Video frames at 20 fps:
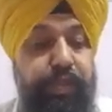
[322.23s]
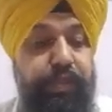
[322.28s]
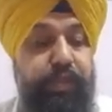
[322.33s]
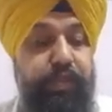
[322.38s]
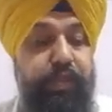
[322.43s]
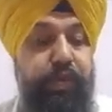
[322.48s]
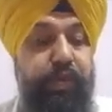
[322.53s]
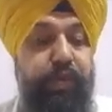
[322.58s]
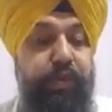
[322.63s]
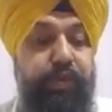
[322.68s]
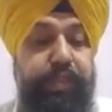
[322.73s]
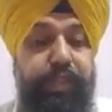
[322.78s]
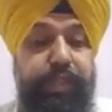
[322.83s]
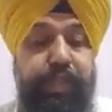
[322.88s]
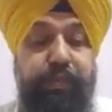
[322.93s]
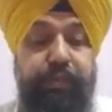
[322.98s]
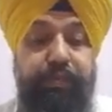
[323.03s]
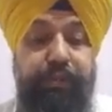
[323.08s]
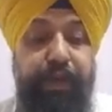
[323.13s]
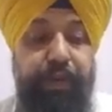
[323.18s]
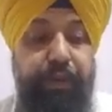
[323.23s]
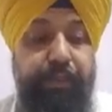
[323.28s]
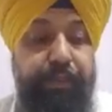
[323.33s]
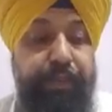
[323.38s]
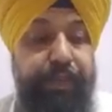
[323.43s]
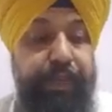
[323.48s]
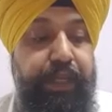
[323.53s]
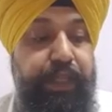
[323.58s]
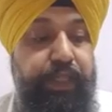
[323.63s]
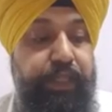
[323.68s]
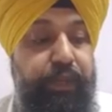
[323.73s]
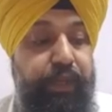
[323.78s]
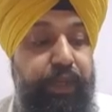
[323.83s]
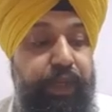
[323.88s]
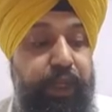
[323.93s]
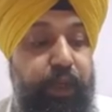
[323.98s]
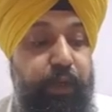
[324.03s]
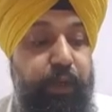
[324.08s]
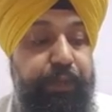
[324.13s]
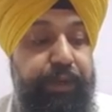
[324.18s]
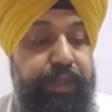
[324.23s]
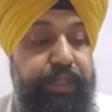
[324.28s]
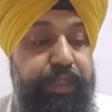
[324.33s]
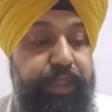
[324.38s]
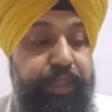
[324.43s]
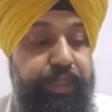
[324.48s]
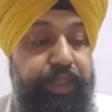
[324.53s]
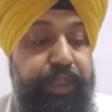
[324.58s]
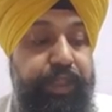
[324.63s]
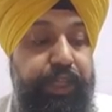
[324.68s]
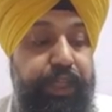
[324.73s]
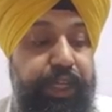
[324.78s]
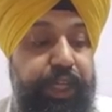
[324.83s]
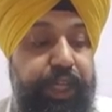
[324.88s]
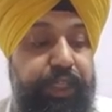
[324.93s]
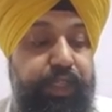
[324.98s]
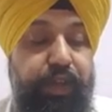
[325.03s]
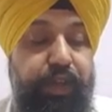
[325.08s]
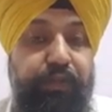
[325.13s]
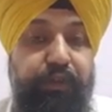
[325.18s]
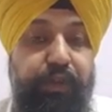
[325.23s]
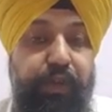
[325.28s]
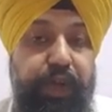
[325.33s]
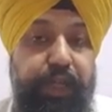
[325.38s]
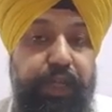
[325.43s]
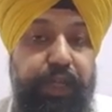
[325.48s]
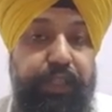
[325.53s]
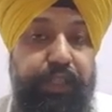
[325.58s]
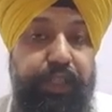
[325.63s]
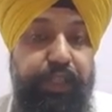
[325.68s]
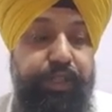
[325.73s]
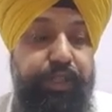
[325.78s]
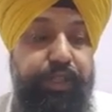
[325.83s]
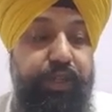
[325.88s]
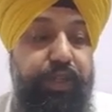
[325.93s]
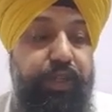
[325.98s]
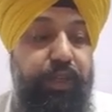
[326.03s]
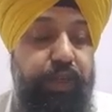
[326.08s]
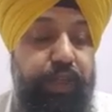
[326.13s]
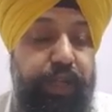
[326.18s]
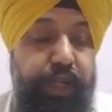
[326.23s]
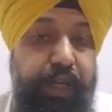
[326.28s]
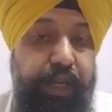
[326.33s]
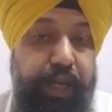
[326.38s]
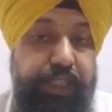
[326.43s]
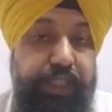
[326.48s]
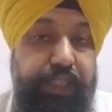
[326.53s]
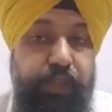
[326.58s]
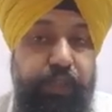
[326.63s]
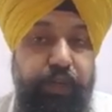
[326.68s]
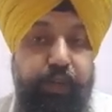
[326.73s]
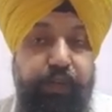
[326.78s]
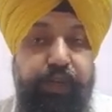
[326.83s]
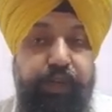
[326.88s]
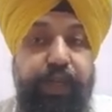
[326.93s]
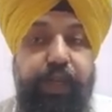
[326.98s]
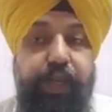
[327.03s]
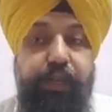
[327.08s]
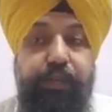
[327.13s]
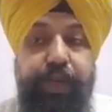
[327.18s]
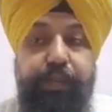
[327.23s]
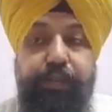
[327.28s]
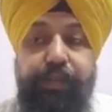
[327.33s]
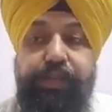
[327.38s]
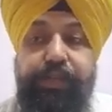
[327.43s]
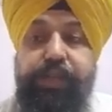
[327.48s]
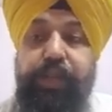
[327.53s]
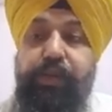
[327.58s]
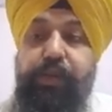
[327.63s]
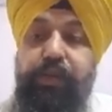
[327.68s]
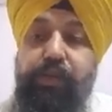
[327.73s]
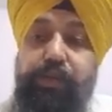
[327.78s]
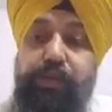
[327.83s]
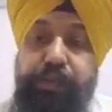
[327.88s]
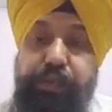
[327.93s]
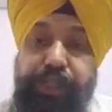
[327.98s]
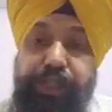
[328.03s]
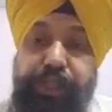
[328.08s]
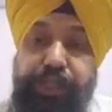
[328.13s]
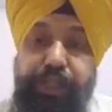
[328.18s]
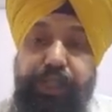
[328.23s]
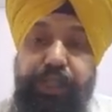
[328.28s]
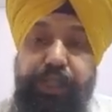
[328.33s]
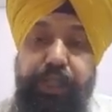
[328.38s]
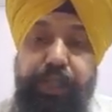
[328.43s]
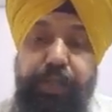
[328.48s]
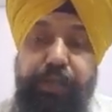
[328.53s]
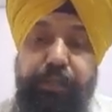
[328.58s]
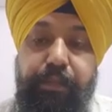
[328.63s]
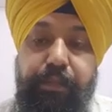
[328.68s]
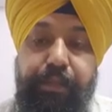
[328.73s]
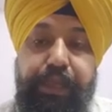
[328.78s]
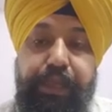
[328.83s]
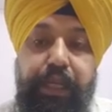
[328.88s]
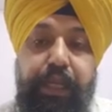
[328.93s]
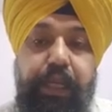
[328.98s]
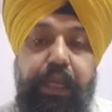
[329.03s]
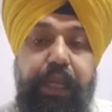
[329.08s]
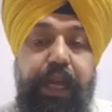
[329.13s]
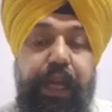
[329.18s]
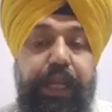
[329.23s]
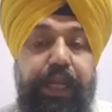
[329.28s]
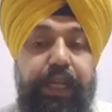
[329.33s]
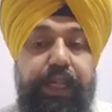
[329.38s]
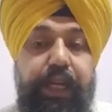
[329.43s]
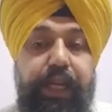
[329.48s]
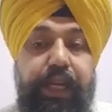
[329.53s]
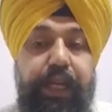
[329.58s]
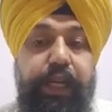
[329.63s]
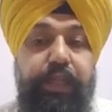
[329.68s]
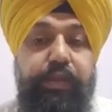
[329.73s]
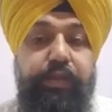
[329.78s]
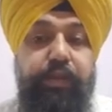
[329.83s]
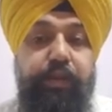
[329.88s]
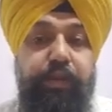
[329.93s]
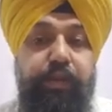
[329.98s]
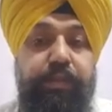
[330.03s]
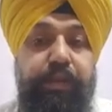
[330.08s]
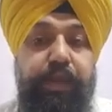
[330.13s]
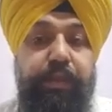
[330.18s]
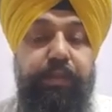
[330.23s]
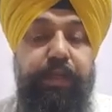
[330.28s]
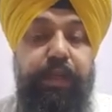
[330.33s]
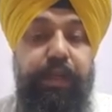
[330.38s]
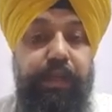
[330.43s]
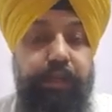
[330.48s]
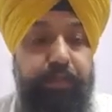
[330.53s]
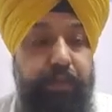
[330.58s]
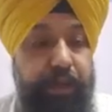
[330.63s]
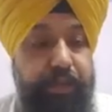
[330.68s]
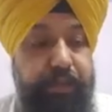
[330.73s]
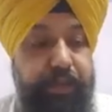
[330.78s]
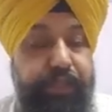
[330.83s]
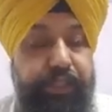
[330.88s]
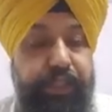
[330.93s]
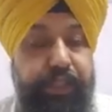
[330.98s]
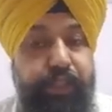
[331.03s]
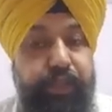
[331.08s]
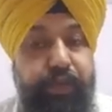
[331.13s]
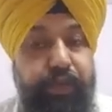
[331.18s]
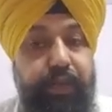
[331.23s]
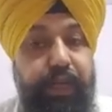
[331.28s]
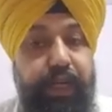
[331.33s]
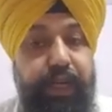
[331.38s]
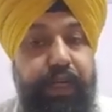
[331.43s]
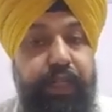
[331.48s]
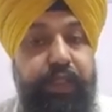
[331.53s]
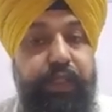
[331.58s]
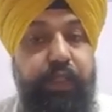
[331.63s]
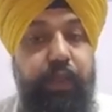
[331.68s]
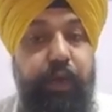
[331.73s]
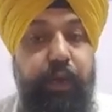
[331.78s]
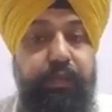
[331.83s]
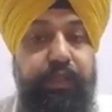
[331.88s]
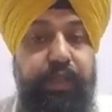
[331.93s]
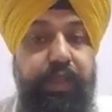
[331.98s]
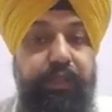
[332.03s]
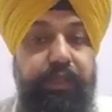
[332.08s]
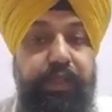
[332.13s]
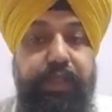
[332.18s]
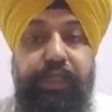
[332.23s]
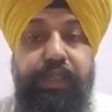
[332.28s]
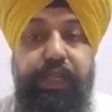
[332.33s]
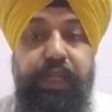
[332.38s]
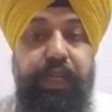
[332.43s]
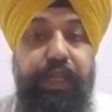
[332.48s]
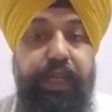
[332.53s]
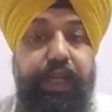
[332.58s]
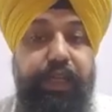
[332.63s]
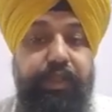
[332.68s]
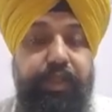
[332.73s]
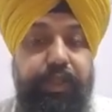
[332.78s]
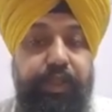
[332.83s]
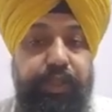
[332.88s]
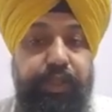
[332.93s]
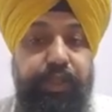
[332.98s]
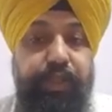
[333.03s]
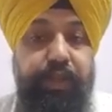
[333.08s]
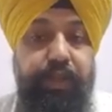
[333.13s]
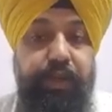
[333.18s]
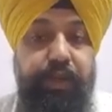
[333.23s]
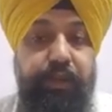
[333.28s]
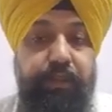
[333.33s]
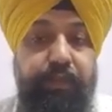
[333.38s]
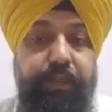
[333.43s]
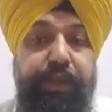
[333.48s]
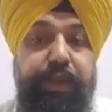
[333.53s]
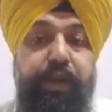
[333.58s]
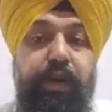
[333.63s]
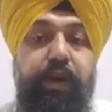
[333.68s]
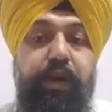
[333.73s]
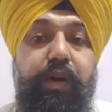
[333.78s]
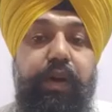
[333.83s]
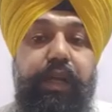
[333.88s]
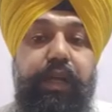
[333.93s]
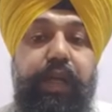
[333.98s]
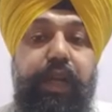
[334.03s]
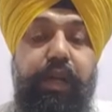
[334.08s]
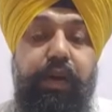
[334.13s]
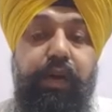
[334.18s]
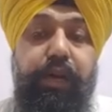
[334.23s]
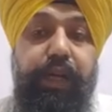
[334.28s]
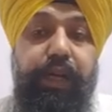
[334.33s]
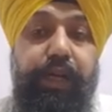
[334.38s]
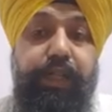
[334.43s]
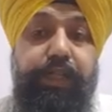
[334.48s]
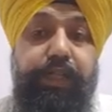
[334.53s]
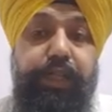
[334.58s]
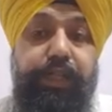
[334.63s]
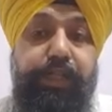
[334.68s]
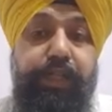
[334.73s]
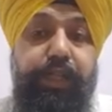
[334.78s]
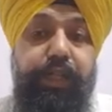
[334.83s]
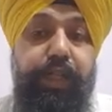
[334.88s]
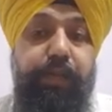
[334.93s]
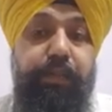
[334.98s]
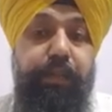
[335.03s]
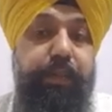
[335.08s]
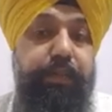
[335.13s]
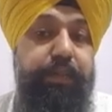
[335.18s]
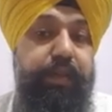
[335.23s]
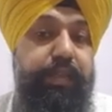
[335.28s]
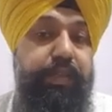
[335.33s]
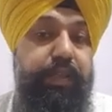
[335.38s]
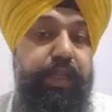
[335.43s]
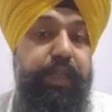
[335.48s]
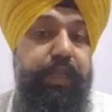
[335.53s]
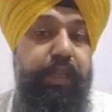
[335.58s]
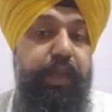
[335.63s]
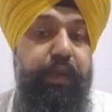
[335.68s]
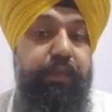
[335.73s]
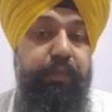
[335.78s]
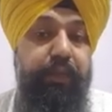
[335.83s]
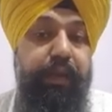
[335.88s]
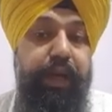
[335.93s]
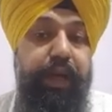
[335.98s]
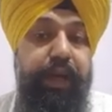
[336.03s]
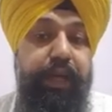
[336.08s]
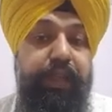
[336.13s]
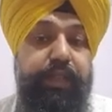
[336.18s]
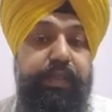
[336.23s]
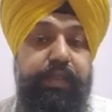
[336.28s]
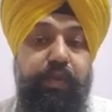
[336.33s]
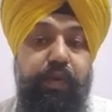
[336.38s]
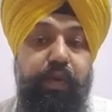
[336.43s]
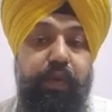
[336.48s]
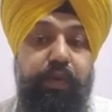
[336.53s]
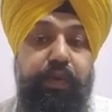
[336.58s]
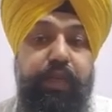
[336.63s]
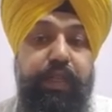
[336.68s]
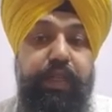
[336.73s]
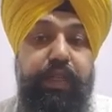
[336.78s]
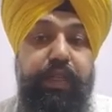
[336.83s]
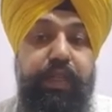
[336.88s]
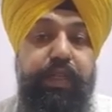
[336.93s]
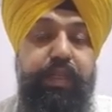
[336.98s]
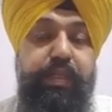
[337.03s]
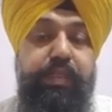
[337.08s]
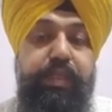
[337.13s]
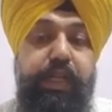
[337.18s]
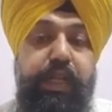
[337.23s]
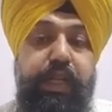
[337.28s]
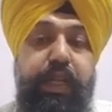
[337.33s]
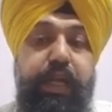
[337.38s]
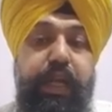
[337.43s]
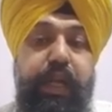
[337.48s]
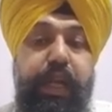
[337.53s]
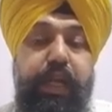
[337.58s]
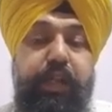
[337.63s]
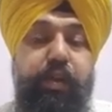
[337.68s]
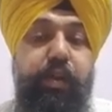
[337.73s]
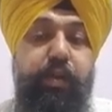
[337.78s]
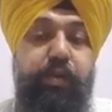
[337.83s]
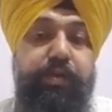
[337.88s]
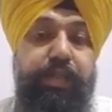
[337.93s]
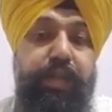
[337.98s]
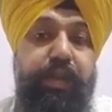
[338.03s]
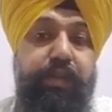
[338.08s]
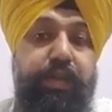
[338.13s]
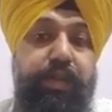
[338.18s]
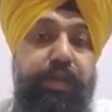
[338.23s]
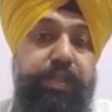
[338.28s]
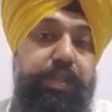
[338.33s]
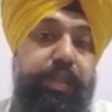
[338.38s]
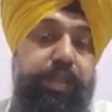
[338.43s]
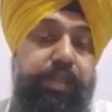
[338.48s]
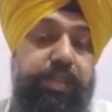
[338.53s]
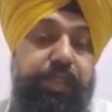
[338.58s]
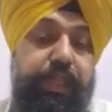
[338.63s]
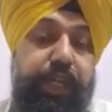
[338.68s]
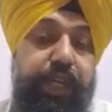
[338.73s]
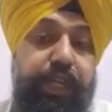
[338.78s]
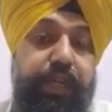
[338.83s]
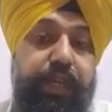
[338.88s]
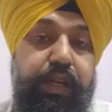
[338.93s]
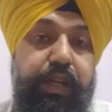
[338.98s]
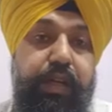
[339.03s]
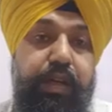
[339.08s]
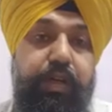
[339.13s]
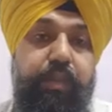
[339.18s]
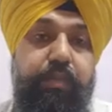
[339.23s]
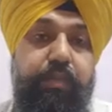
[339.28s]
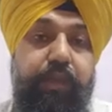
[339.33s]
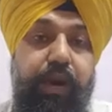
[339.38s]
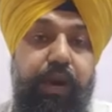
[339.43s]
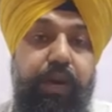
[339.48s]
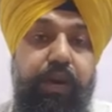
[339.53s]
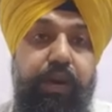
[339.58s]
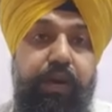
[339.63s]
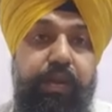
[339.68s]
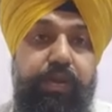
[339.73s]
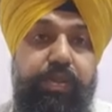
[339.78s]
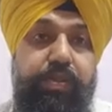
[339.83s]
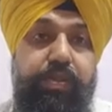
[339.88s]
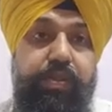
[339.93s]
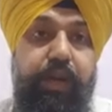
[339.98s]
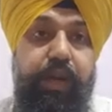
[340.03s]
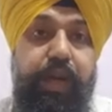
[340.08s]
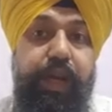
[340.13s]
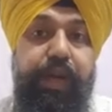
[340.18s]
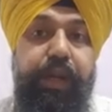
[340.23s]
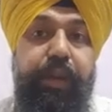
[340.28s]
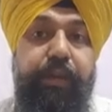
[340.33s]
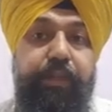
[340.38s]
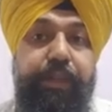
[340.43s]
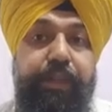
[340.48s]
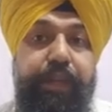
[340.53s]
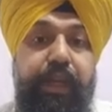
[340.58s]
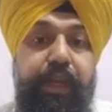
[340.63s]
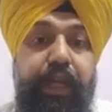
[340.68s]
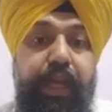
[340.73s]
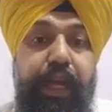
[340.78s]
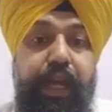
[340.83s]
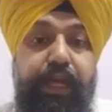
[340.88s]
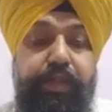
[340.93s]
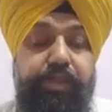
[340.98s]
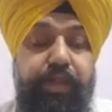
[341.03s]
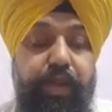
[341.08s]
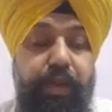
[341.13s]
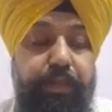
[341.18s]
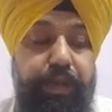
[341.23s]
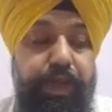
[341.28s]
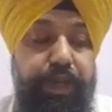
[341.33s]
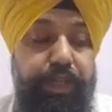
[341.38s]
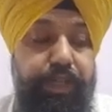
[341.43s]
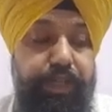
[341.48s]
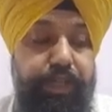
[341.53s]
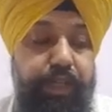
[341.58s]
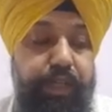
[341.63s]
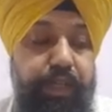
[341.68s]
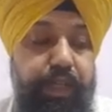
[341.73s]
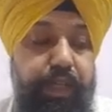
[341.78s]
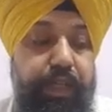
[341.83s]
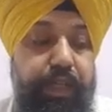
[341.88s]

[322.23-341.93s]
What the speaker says: So simple. So in the group discussion case of organization or the classroom where the members are known to each other, like in the classroom, the members are students, the observer is the class teacher, or in an organization, the members are the employees, co-workers, and the observer is their senior, boss, or any HR manager.